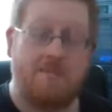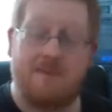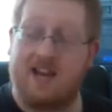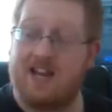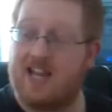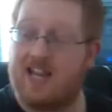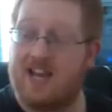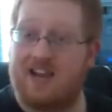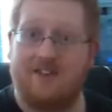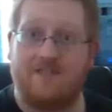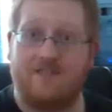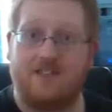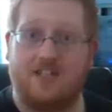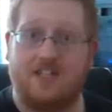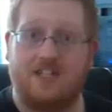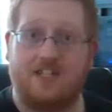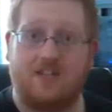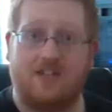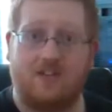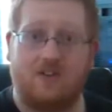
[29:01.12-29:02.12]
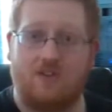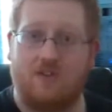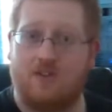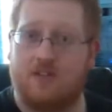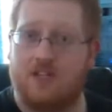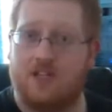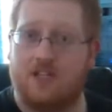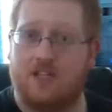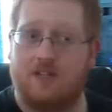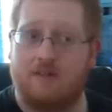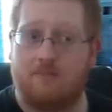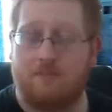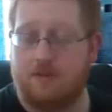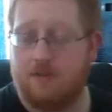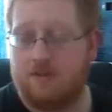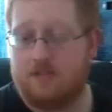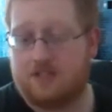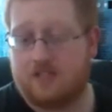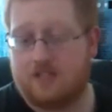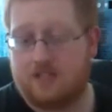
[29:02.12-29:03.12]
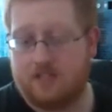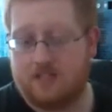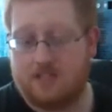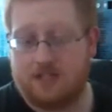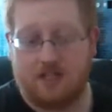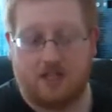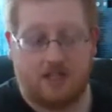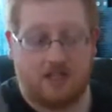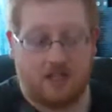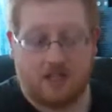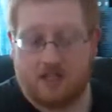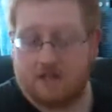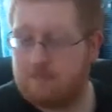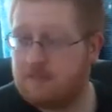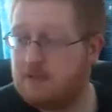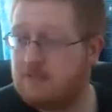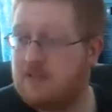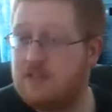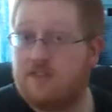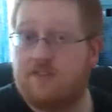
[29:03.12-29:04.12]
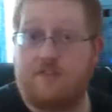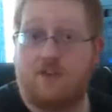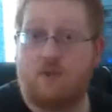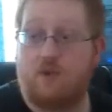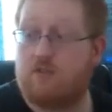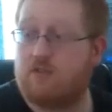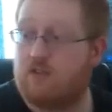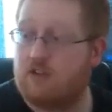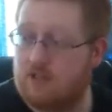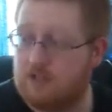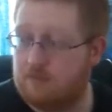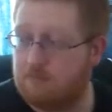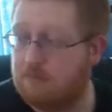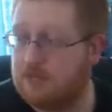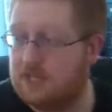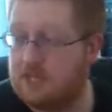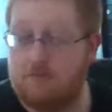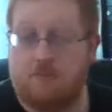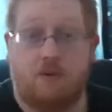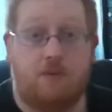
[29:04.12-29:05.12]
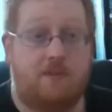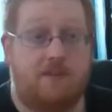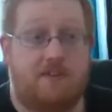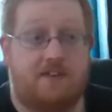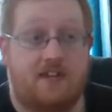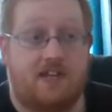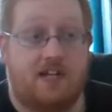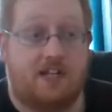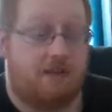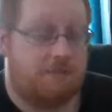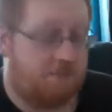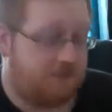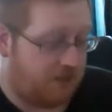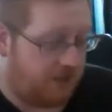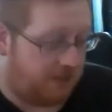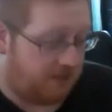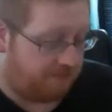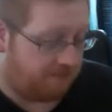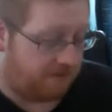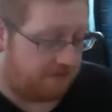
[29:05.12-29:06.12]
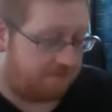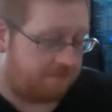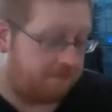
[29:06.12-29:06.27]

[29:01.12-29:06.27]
many after this, I don't think, but maybe in the future I'll pick them up if I get them cheap.